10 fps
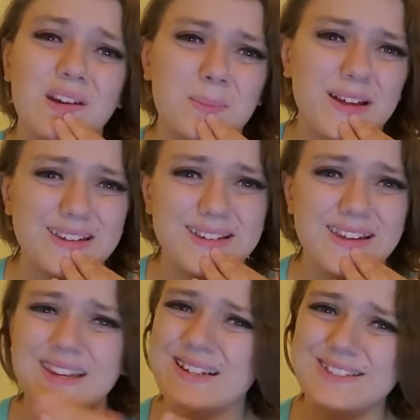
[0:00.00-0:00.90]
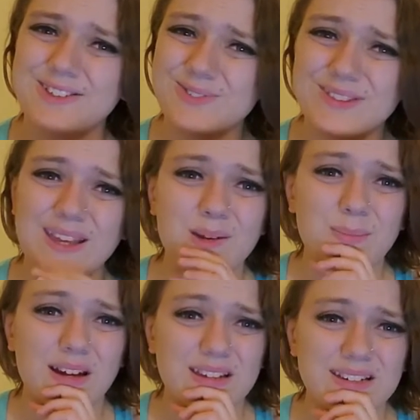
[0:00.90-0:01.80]
think about it. Don't think
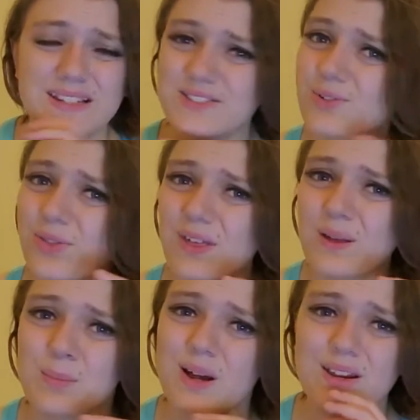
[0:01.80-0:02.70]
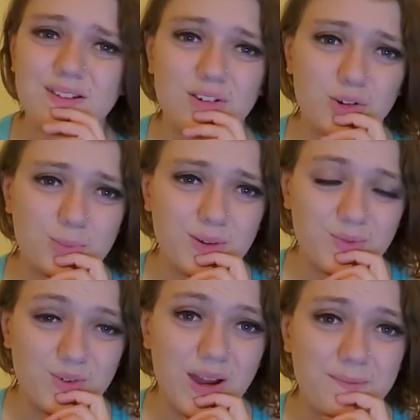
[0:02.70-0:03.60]
about it. Don't think about it and you'll be
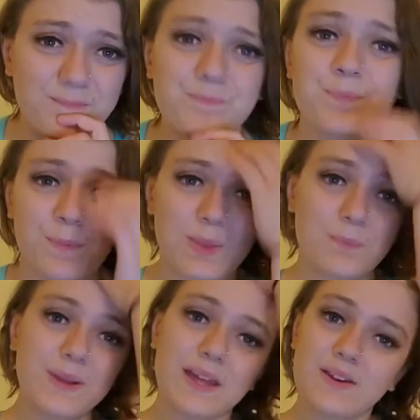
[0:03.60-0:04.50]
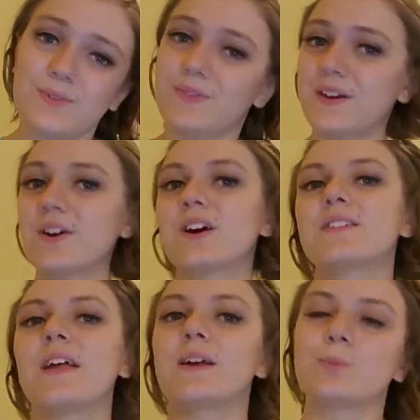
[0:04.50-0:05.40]
fine. But you know, there
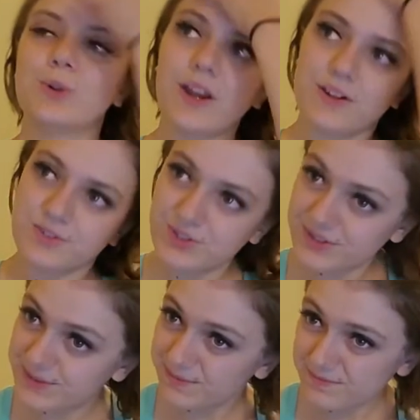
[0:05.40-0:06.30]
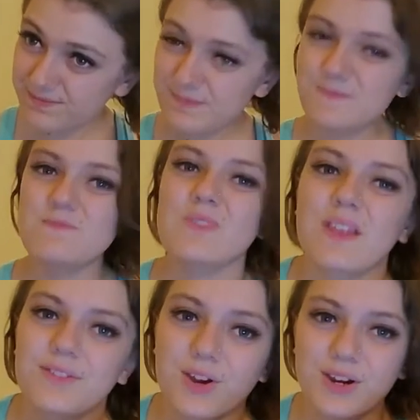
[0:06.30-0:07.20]
are likable characters.
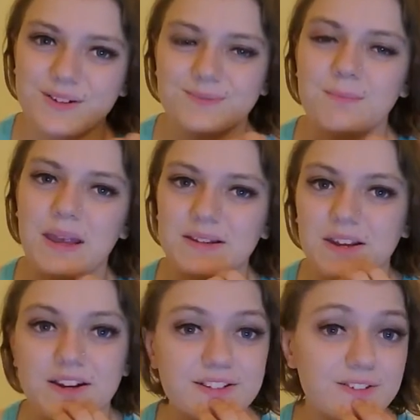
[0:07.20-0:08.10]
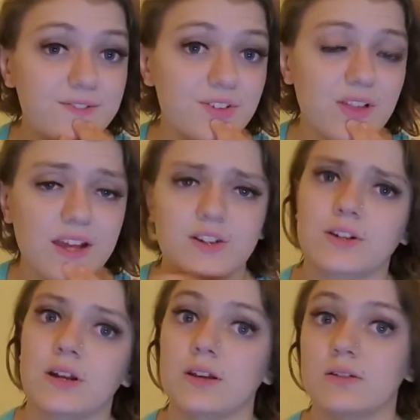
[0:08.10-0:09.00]
The main character, if you like
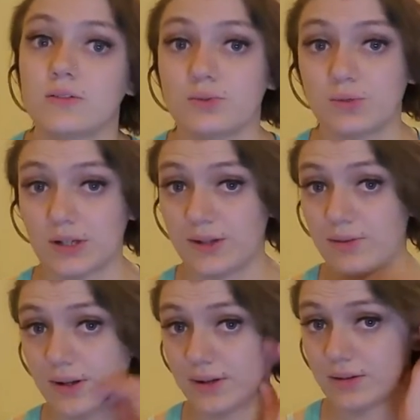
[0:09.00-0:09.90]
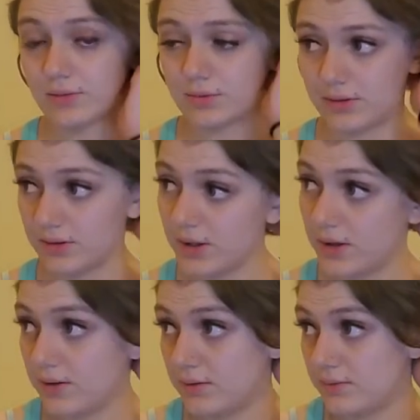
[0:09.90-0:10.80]
her, I don't know why you like her, but
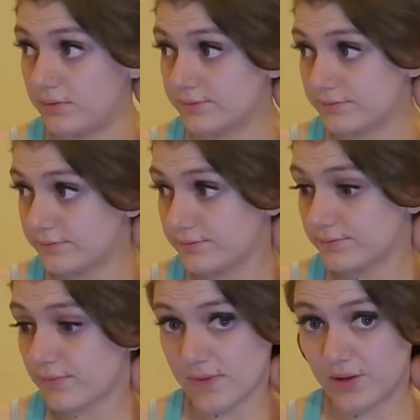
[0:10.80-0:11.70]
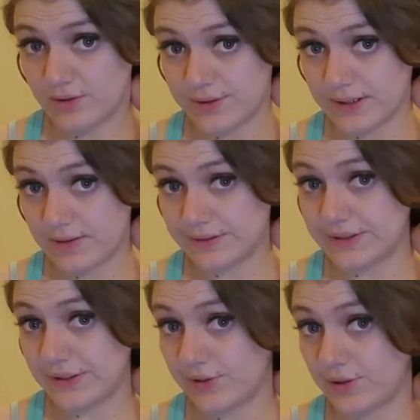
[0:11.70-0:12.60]
you're entitled
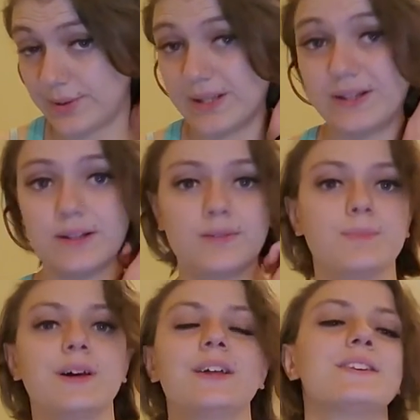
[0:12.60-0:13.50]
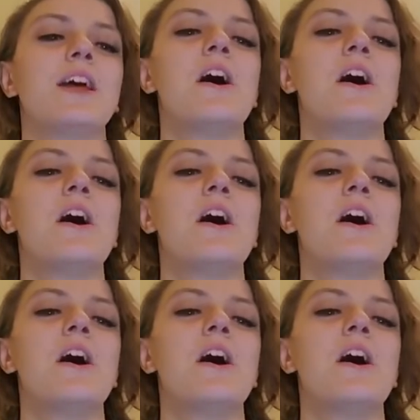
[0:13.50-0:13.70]
to your opinion, but